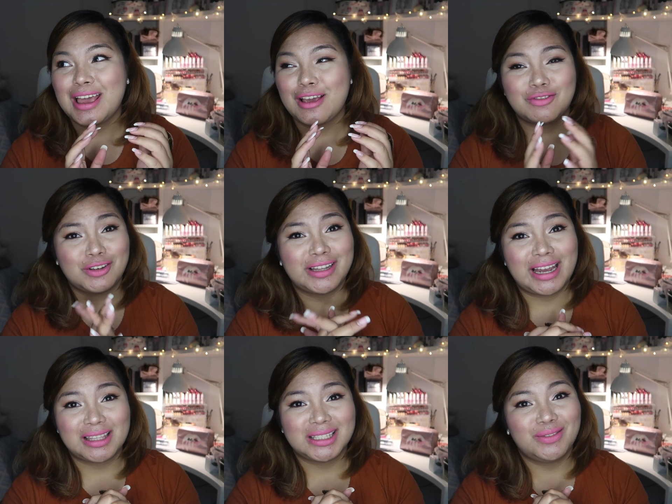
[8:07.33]
If you
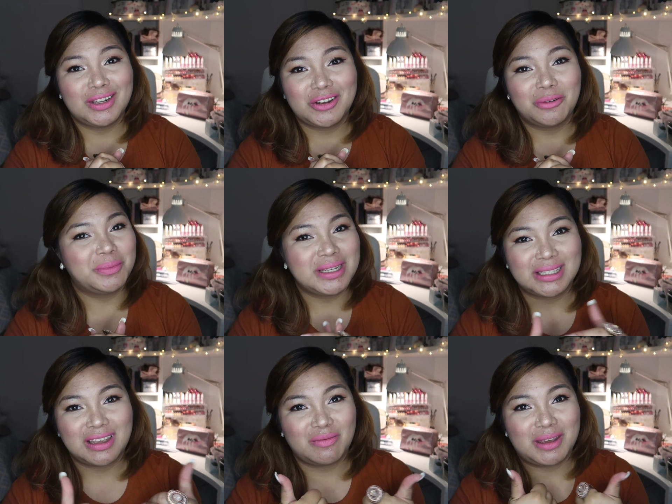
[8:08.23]
like this video,
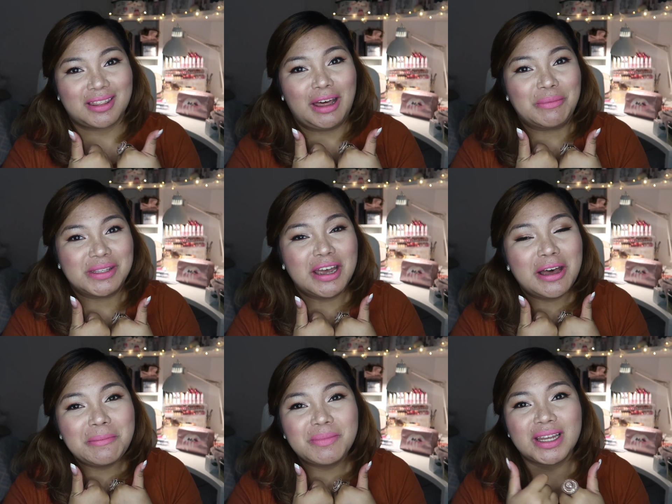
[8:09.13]
please give me a thumbs
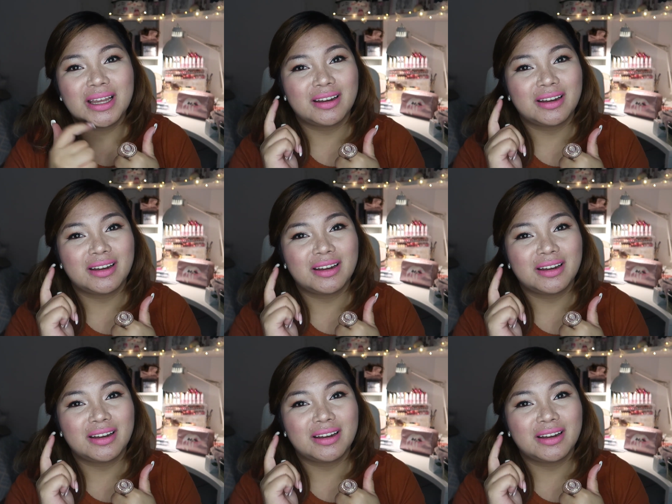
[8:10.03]
up,